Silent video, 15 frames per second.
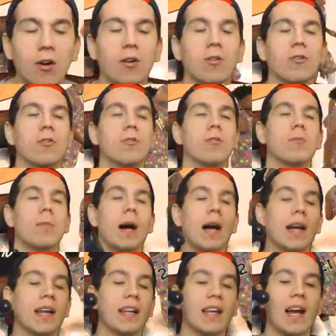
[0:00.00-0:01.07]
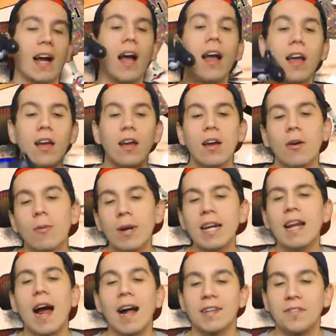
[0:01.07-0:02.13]
Oh, my God.
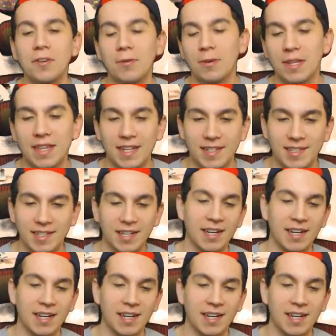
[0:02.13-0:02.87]
We not doing this